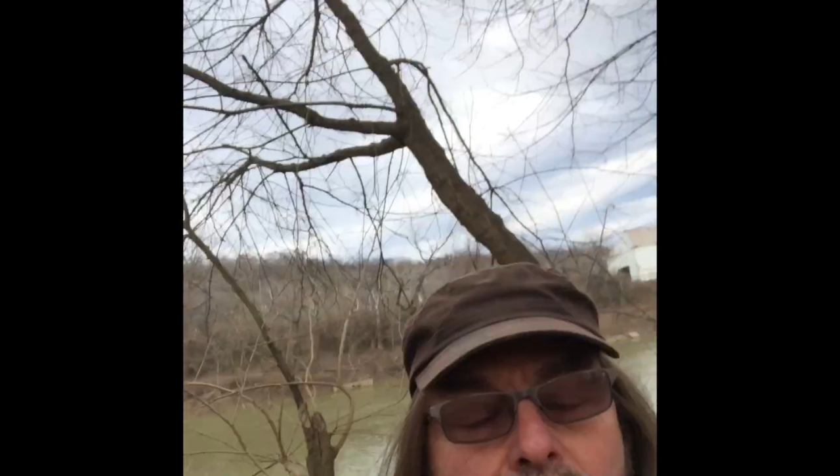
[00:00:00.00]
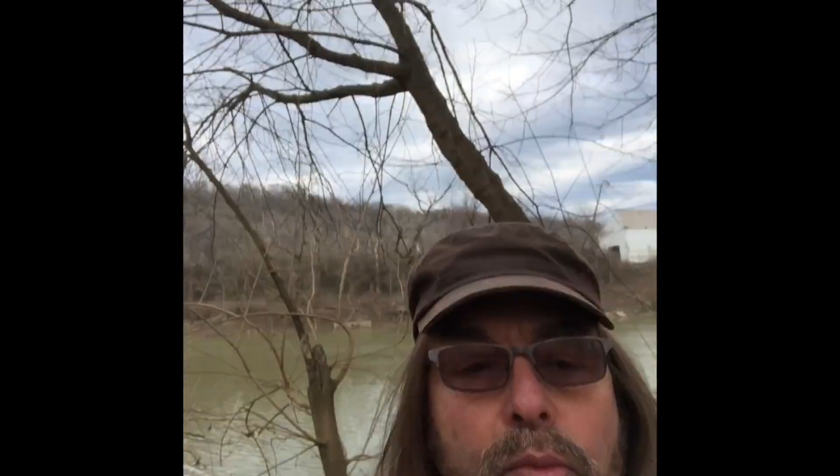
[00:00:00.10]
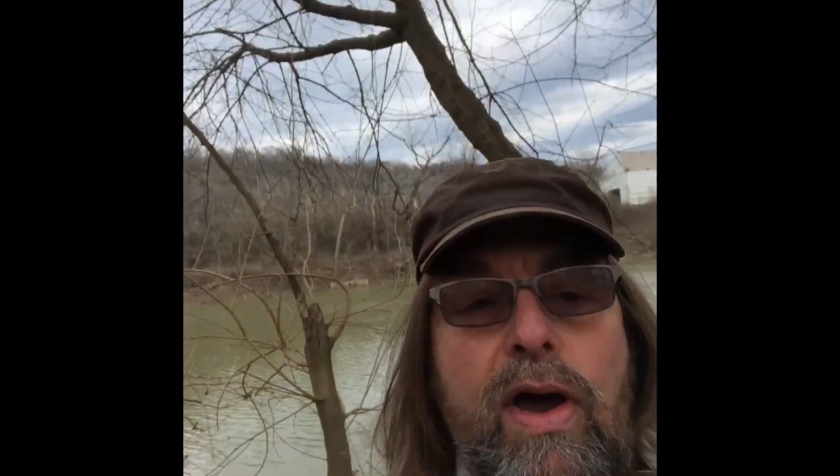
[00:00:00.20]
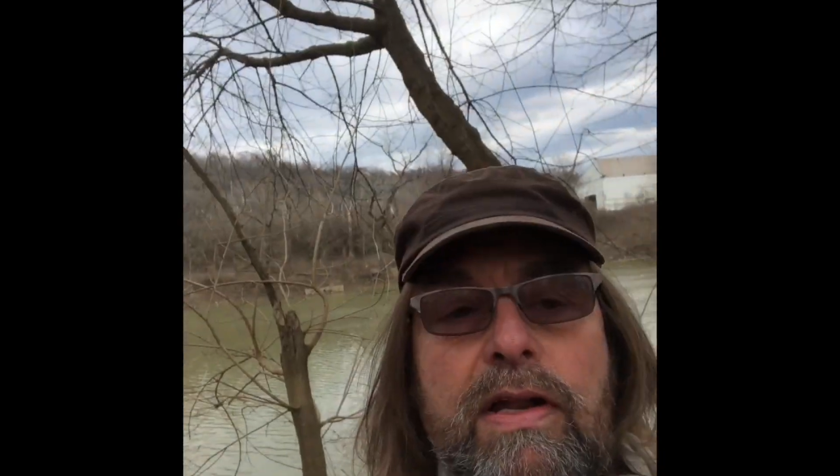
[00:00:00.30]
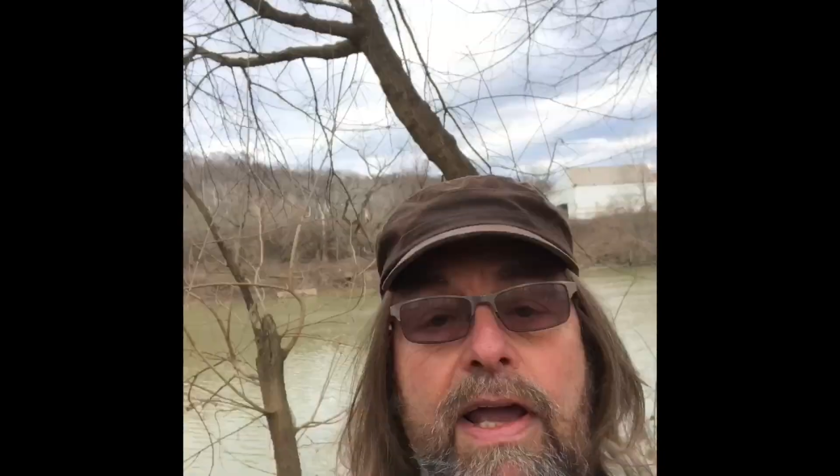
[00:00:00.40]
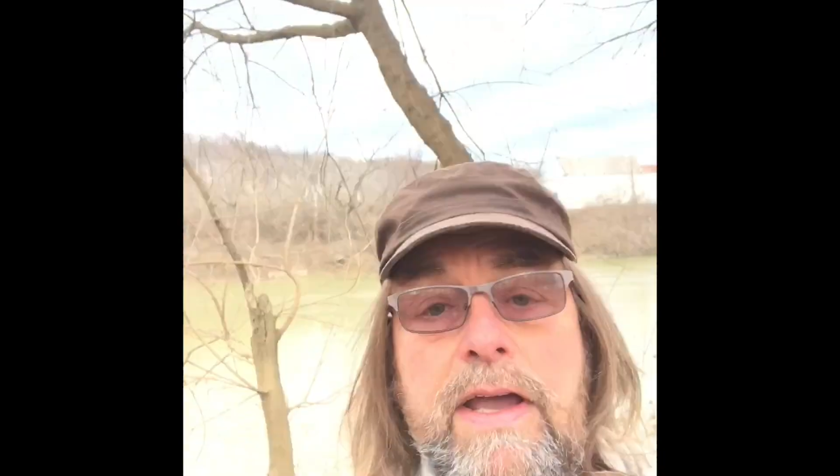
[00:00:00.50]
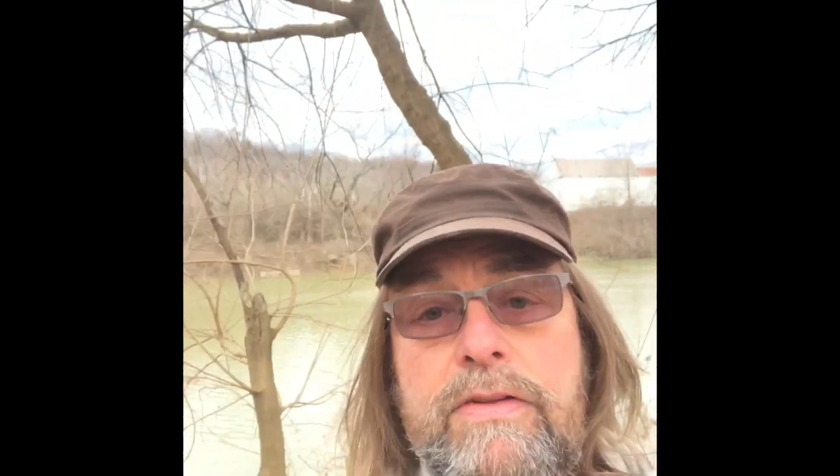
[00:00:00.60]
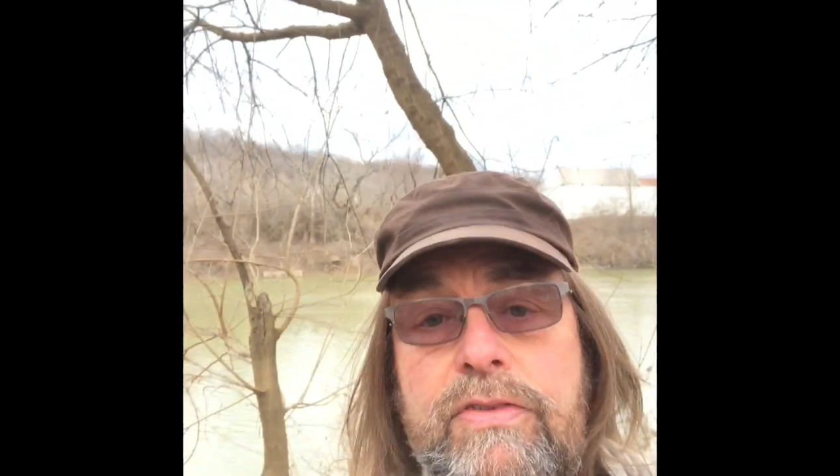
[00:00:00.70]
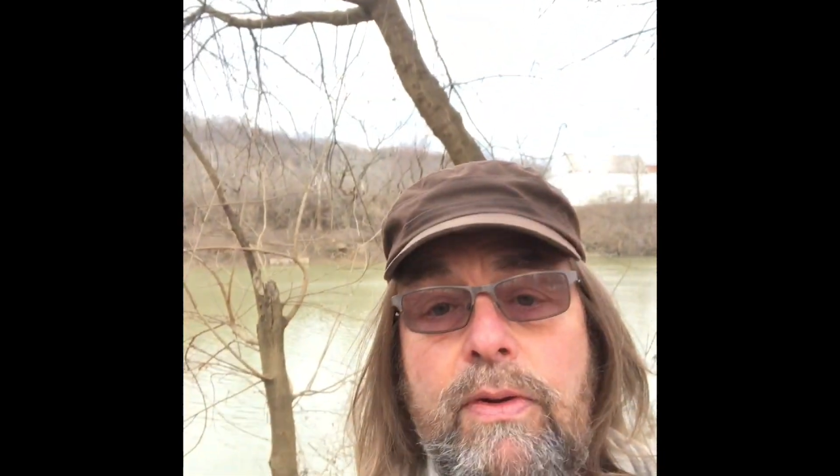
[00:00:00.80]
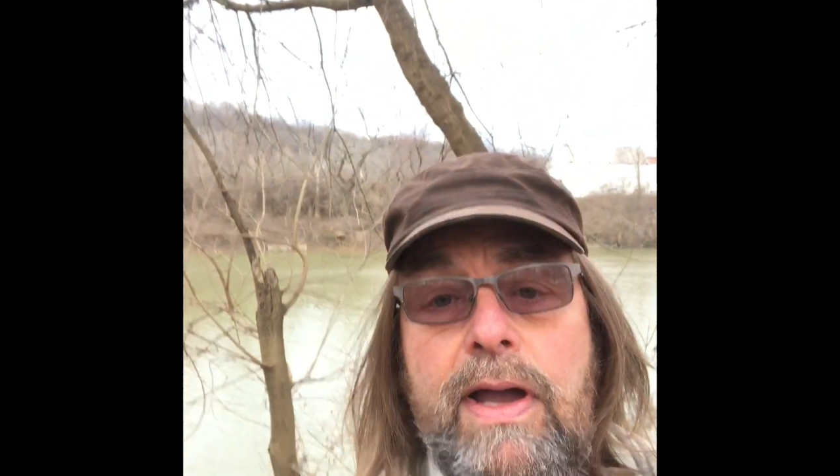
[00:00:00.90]

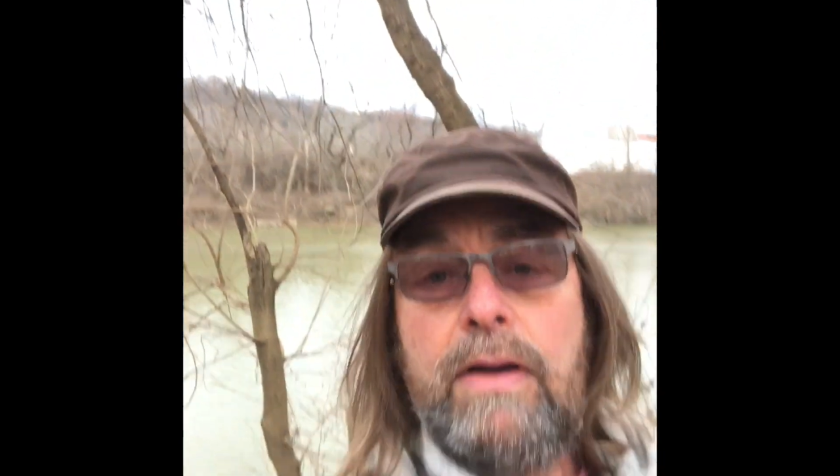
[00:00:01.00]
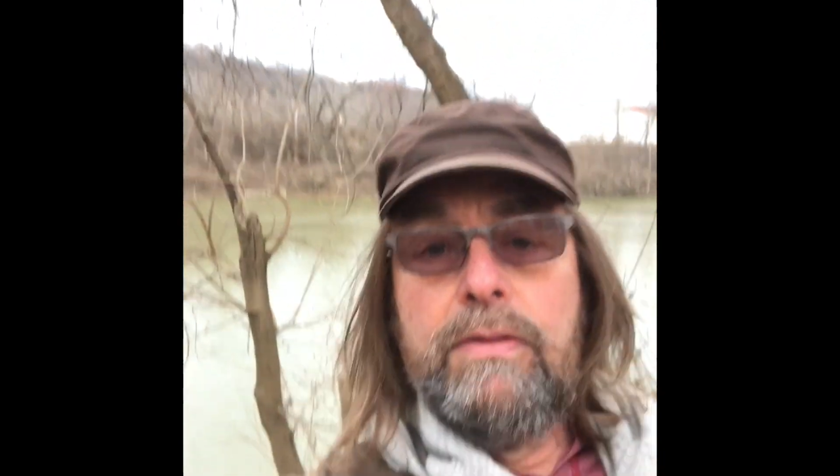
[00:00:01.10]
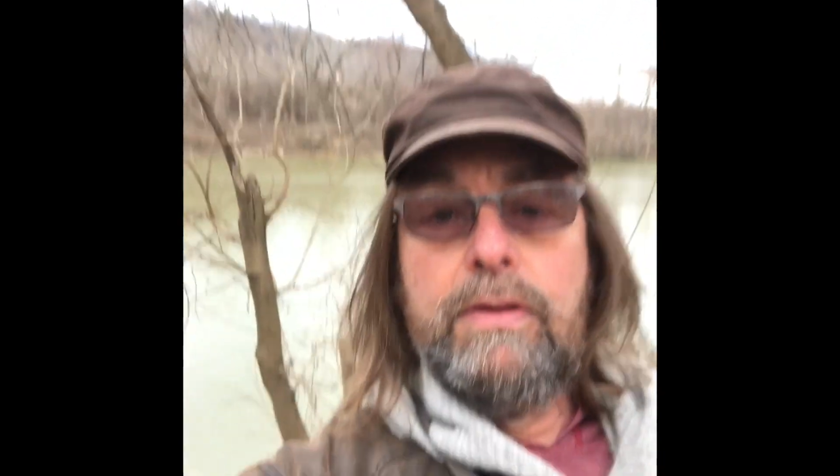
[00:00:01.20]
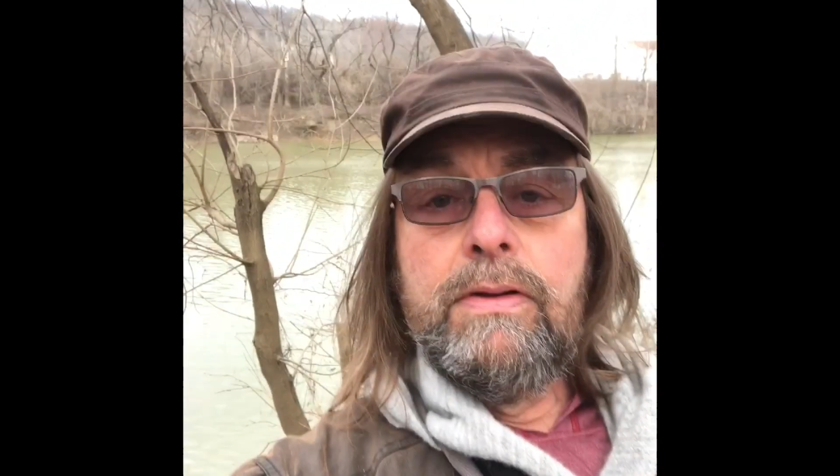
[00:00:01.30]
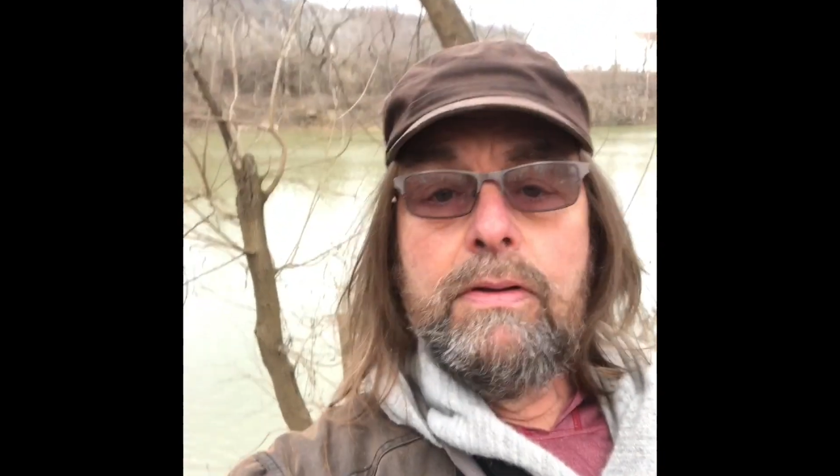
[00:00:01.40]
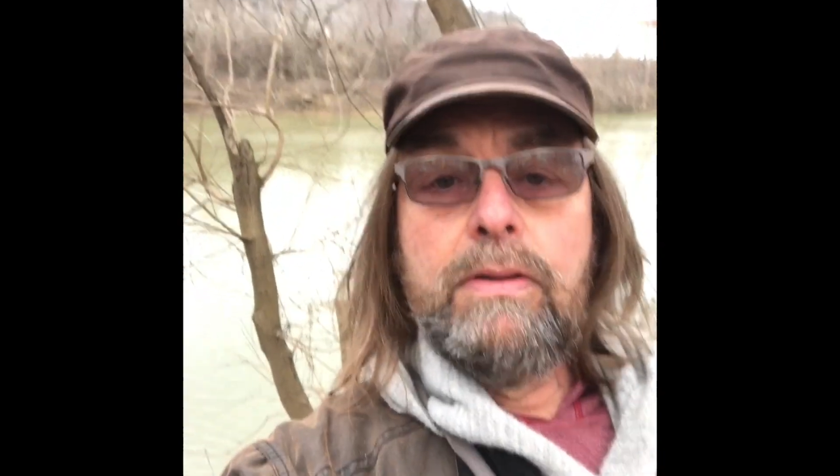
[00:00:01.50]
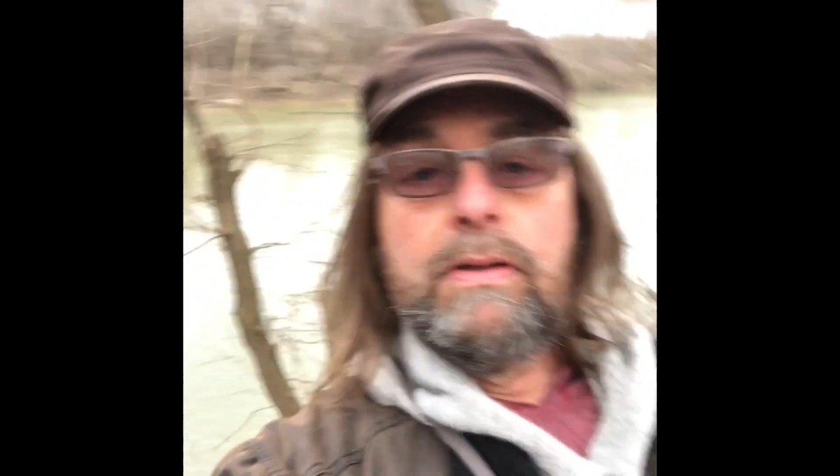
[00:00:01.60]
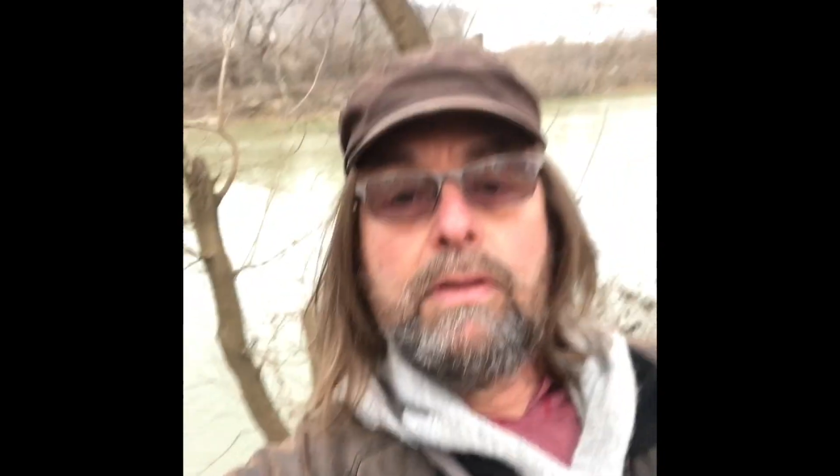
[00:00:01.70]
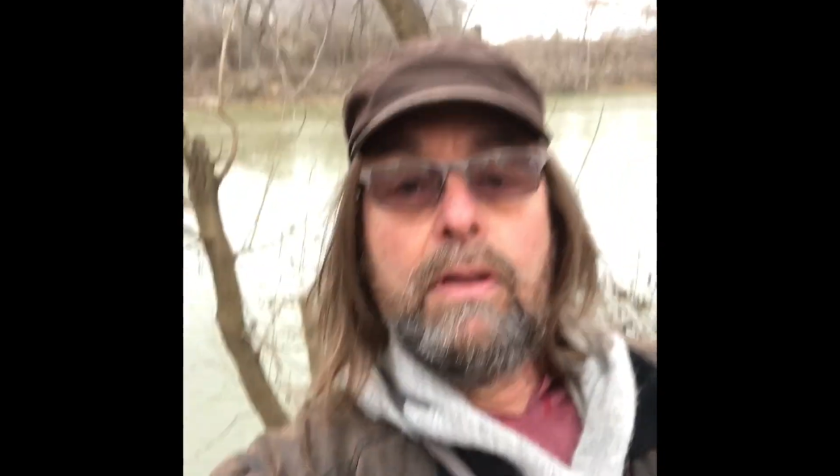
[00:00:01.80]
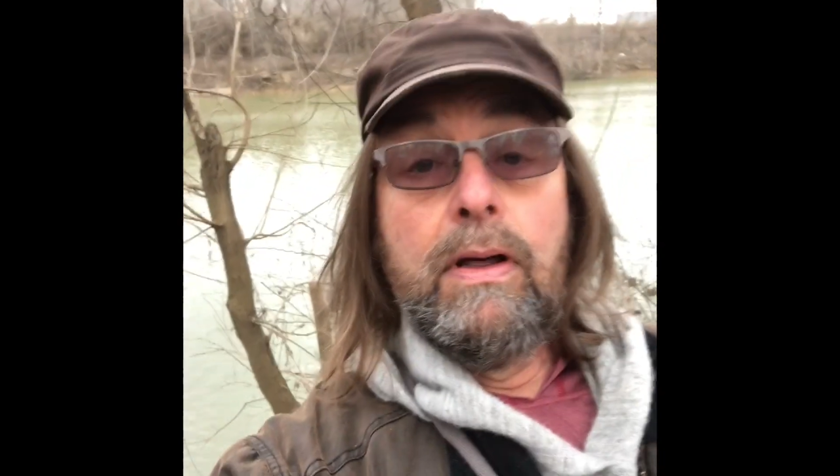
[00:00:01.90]
wetlands around
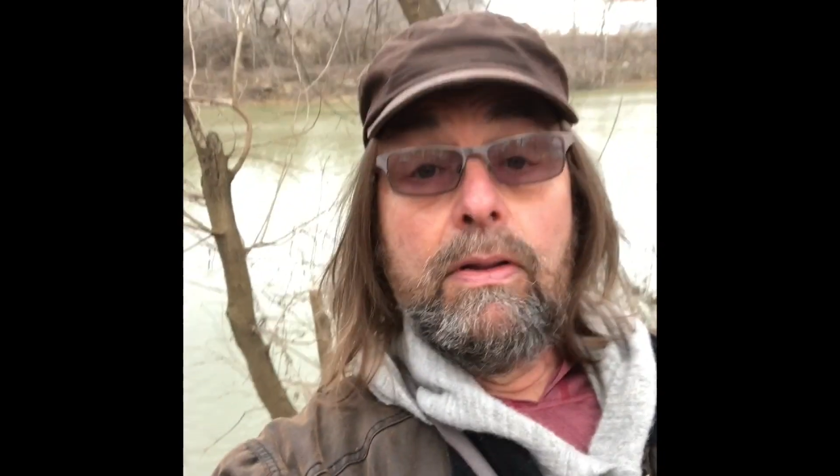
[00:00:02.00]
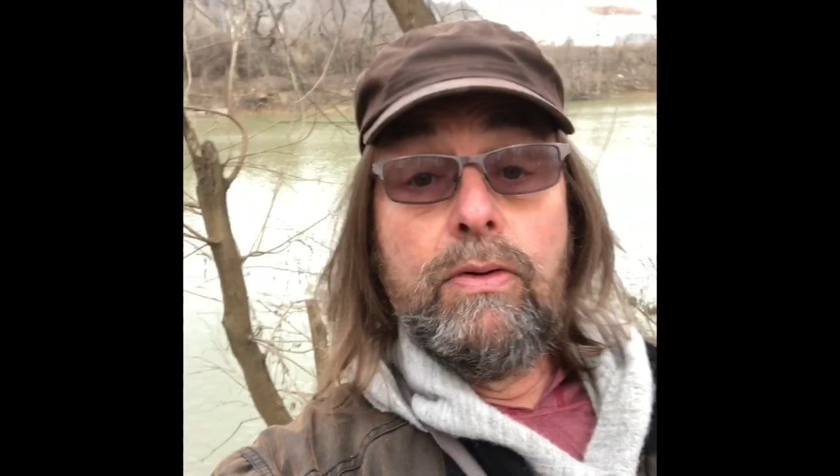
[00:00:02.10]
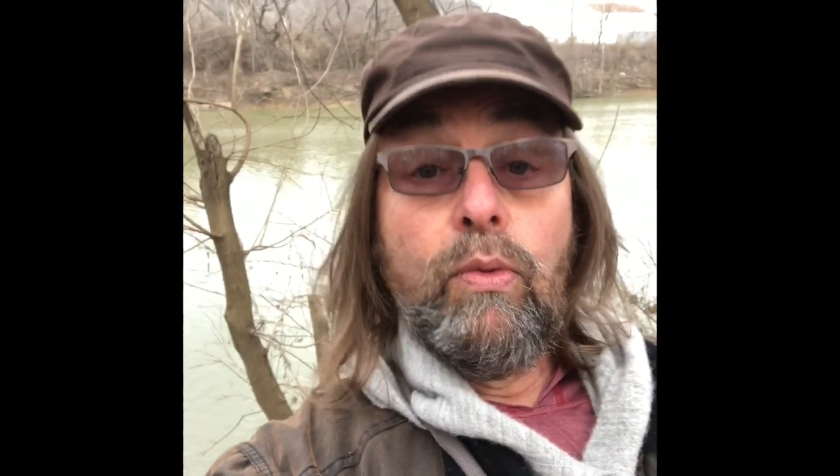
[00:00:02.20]
the